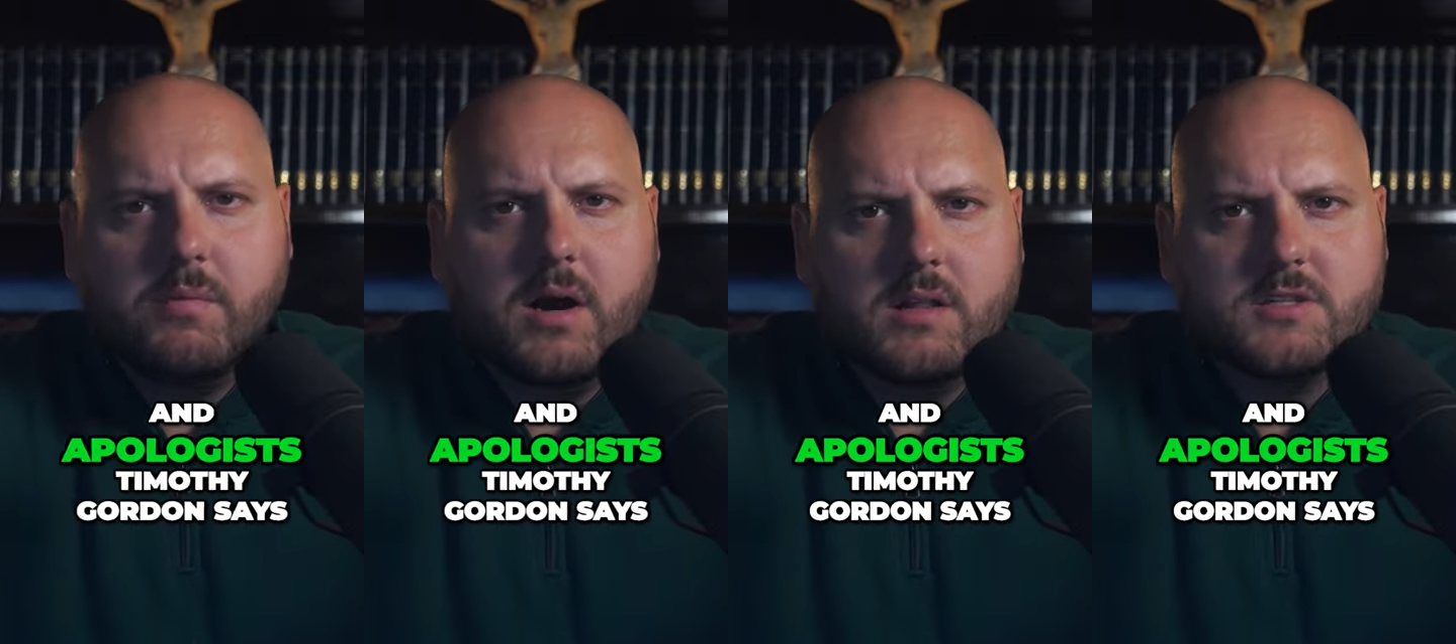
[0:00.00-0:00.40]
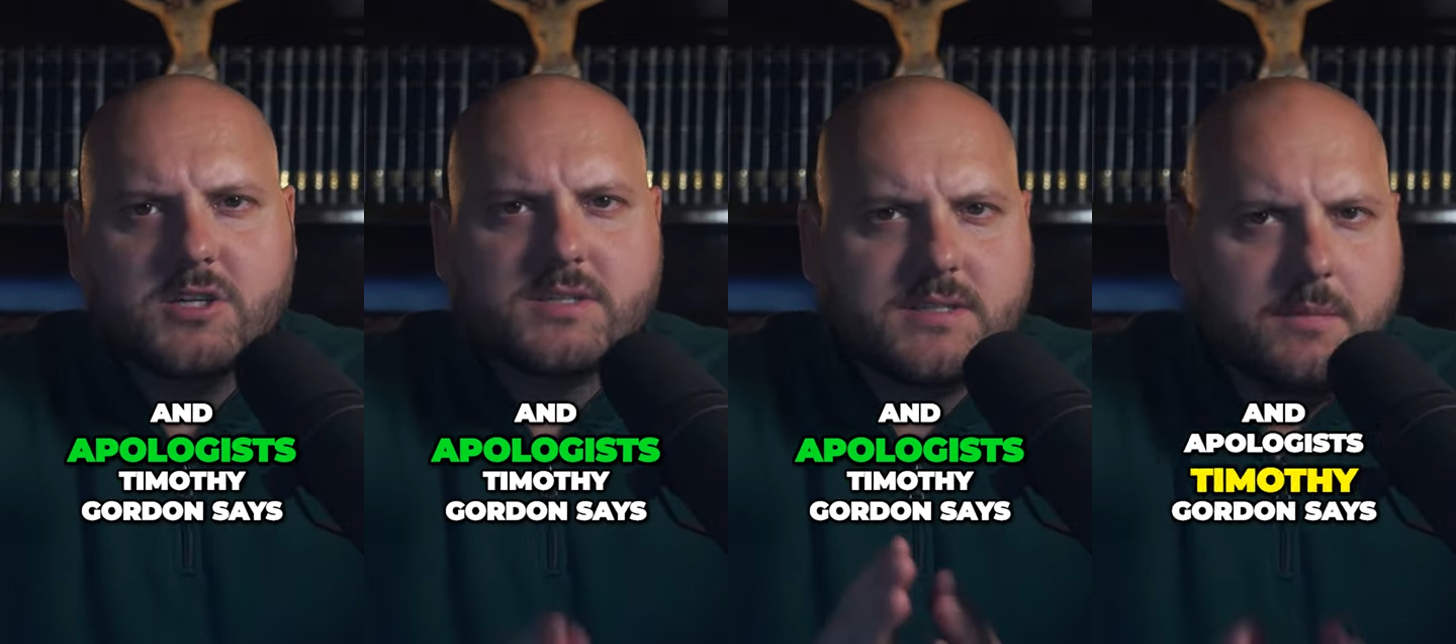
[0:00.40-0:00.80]

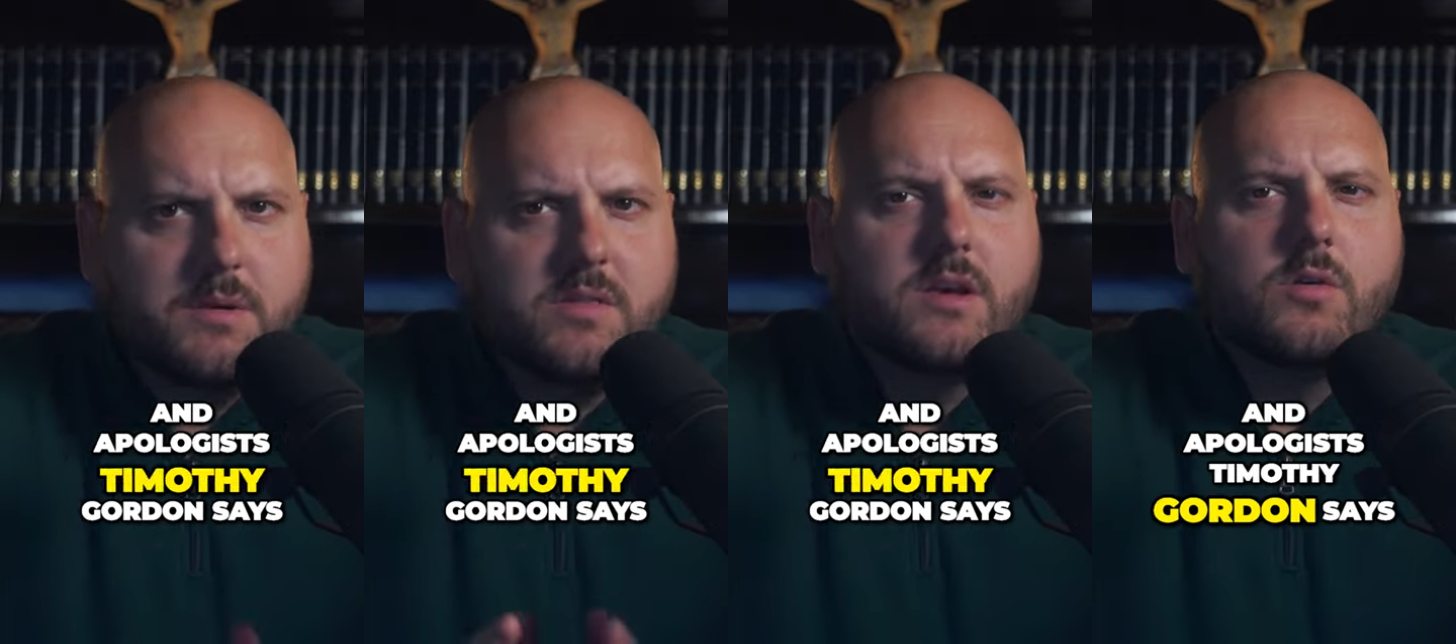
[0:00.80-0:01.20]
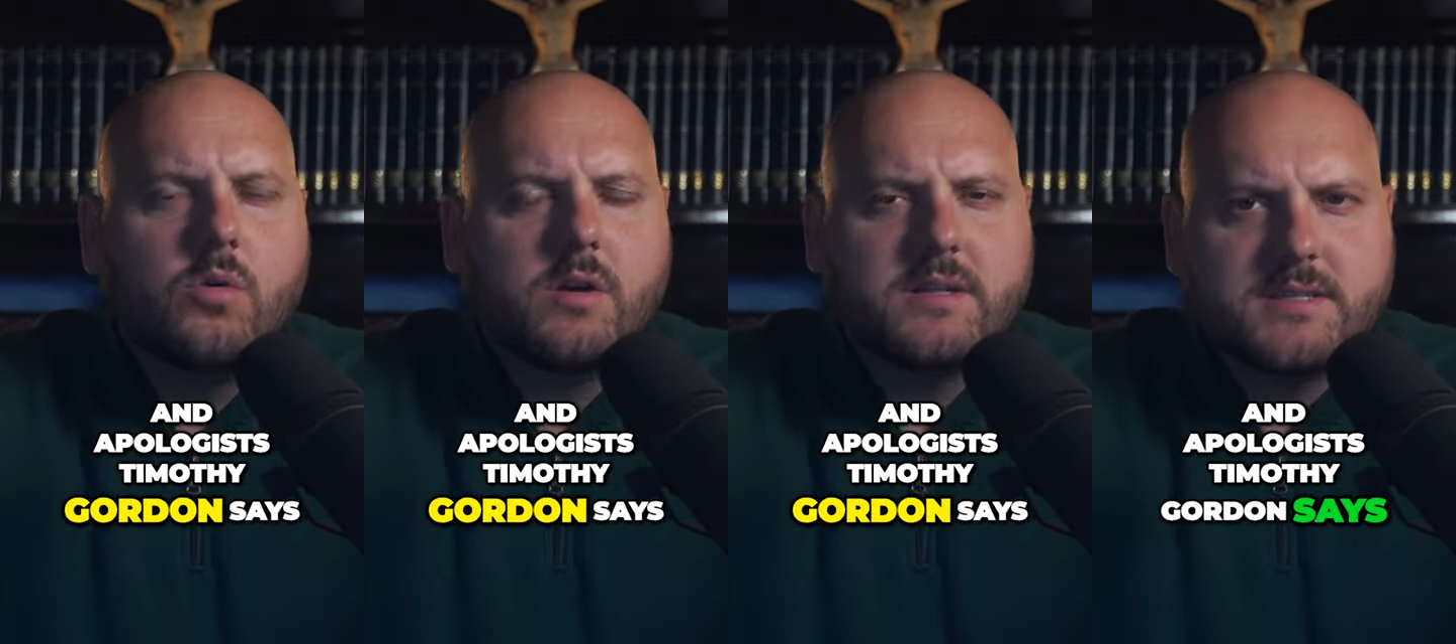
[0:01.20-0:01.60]
apologist Timothy
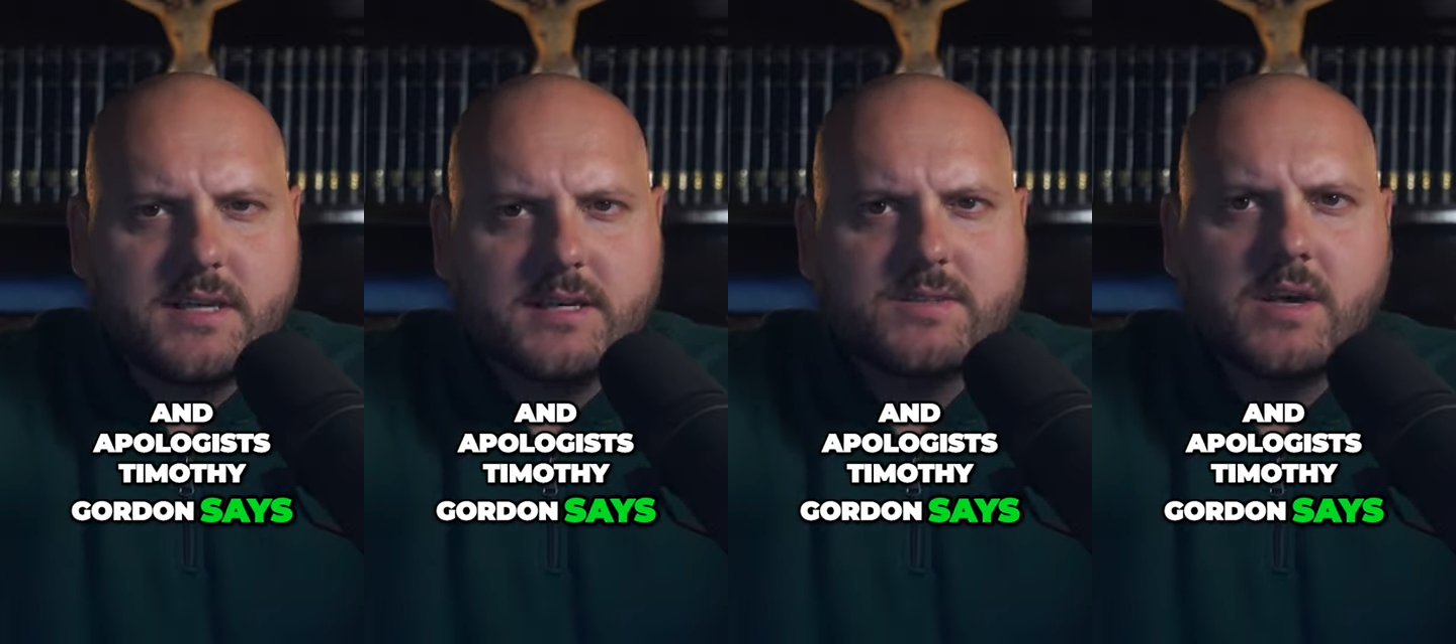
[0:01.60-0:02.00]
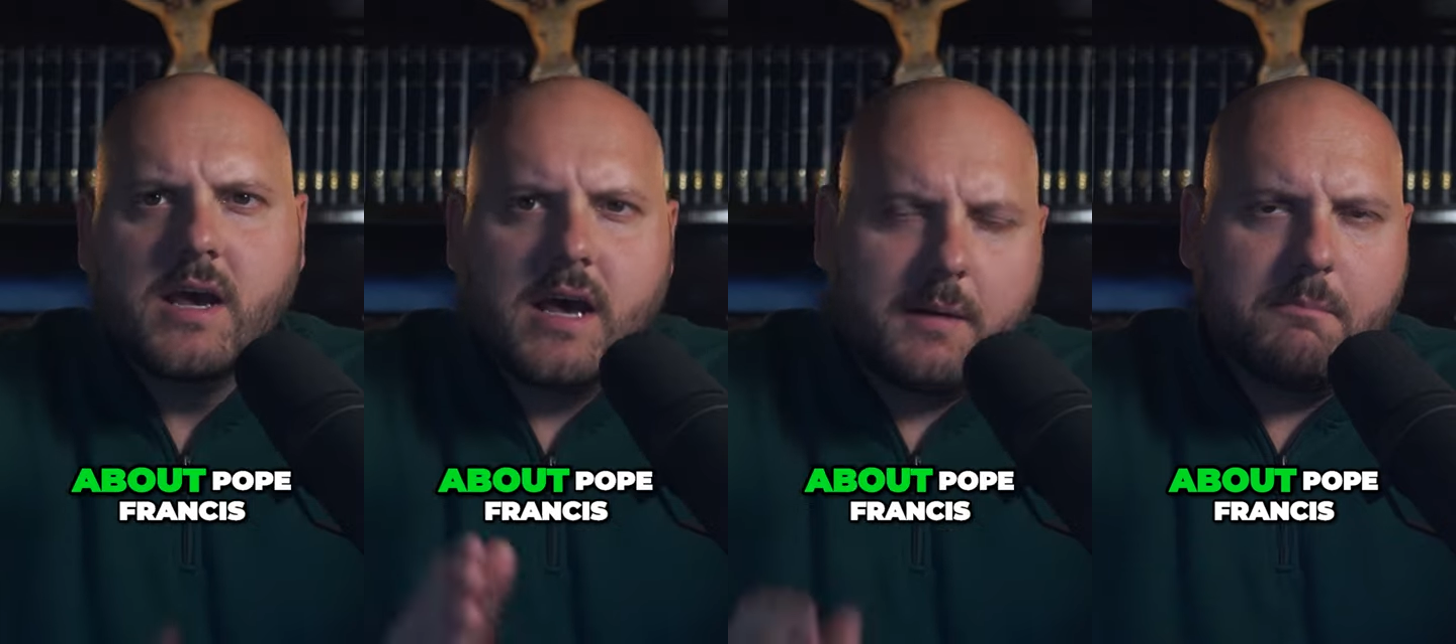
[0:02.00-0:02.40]
Gordon says
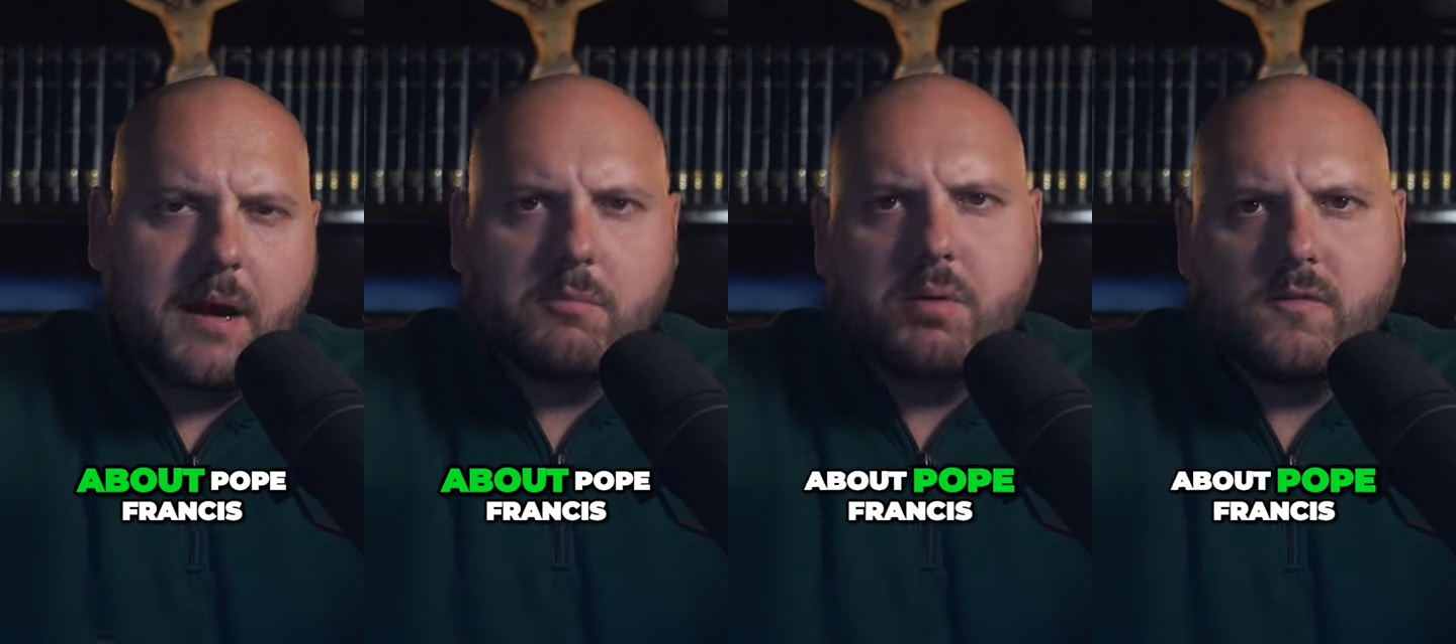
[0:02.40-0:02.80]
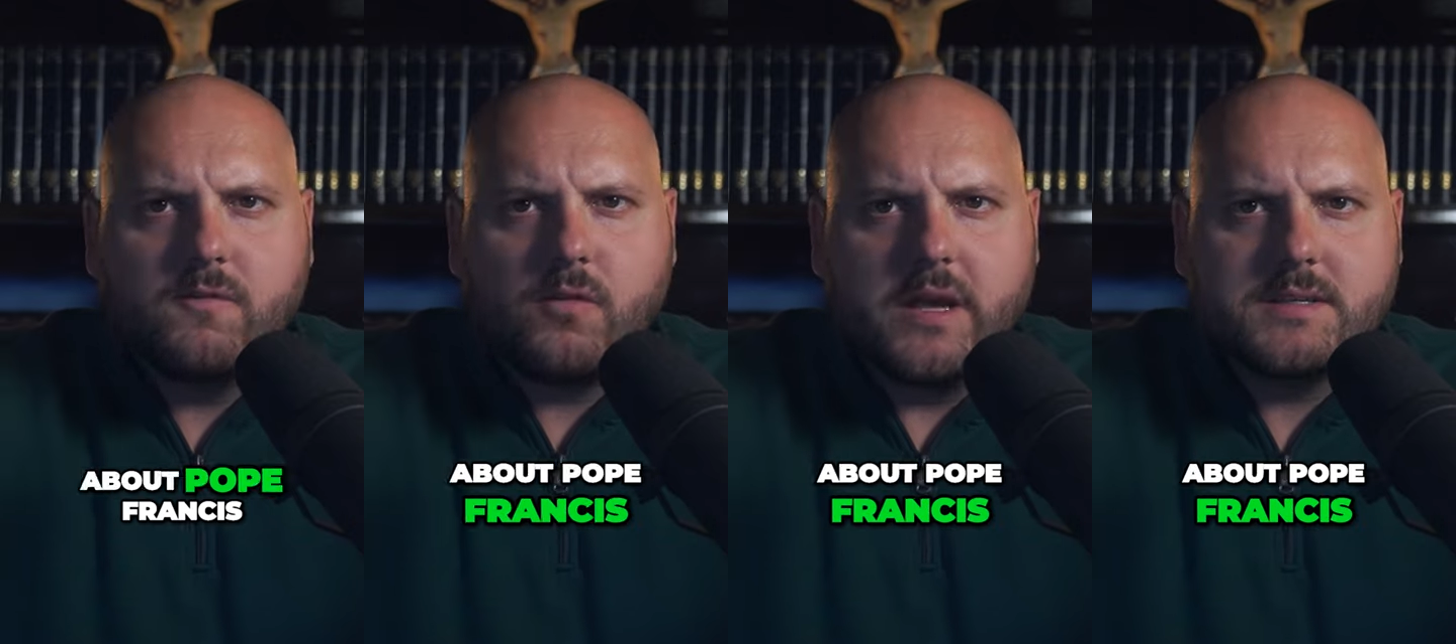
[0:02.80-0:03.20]
about Pope
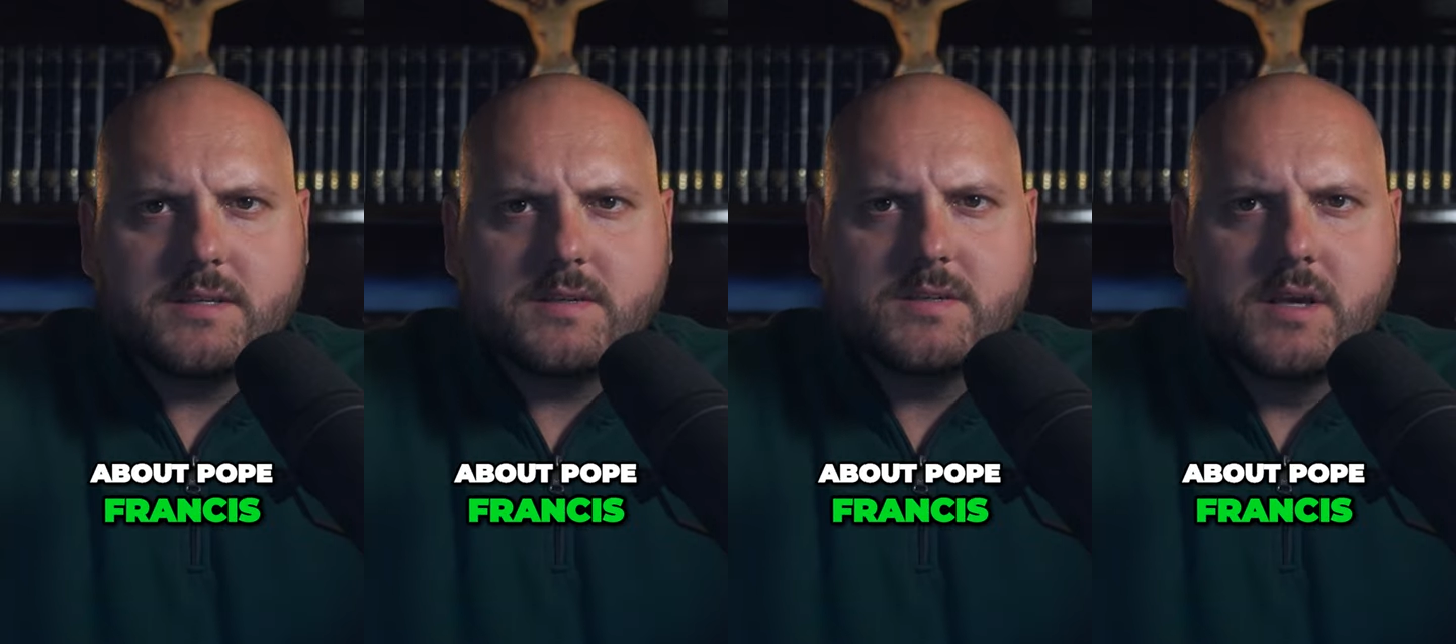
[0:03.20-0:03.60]
Francis.